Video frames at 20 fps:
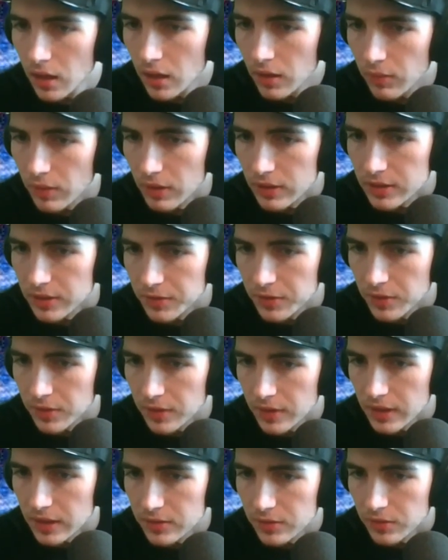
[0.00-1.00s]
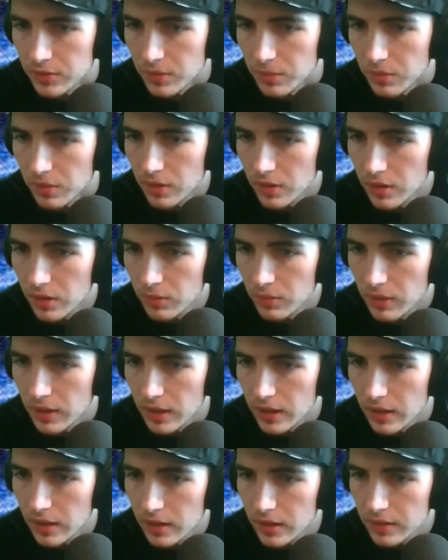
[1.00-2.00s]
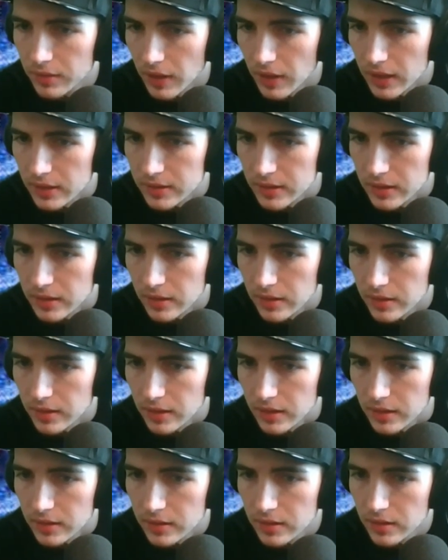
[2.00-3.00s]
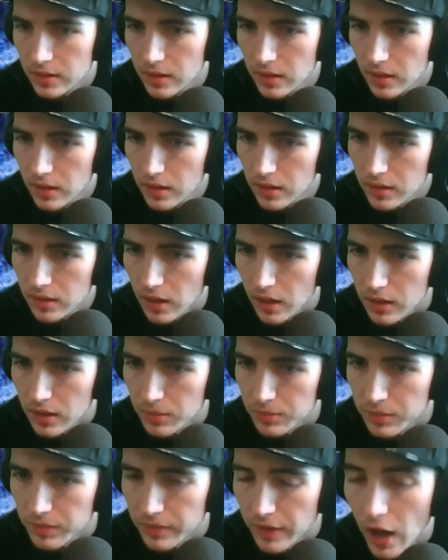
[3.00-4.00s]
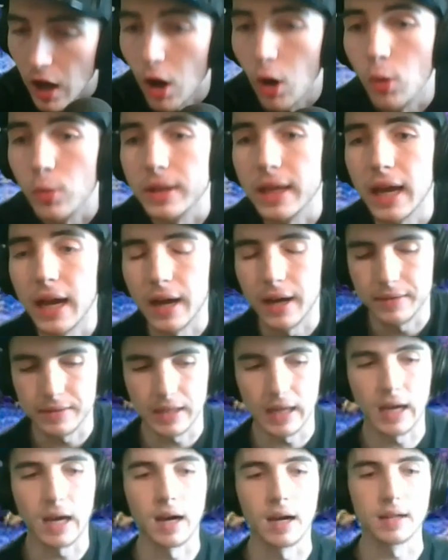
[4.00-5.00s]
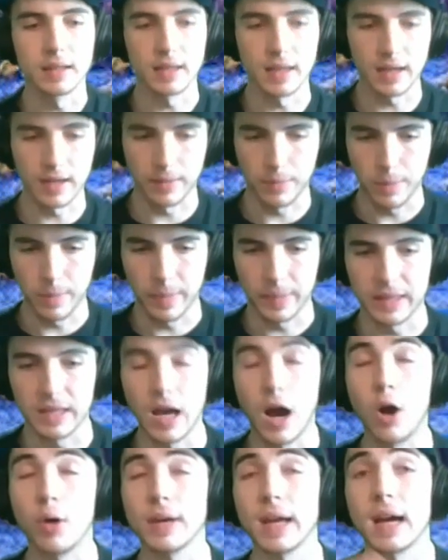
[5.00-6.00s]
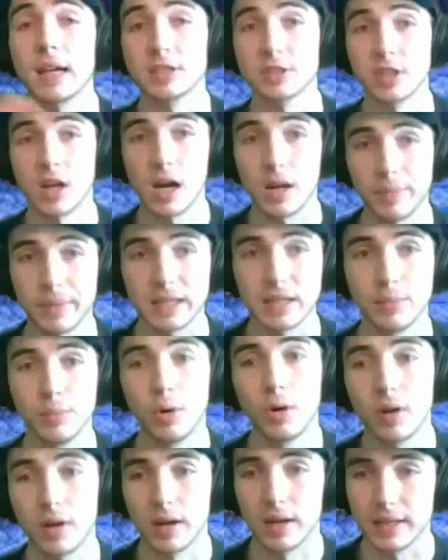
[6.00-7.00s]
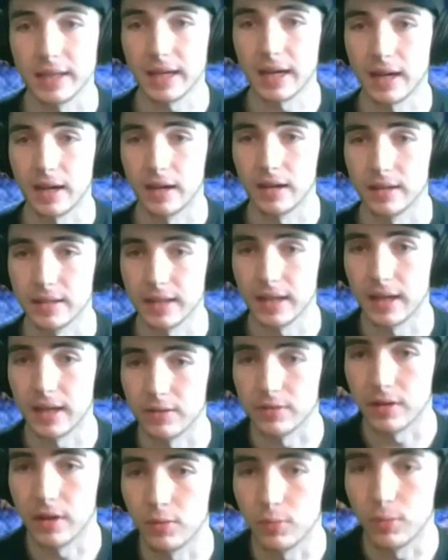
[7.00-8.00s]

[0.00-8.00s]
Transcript: Watched a few things from Wyatt. It's fascinating, the things I'd have to. Oh yeah. Oh yeah, Sodom and Gomorrah. Yeah. Ron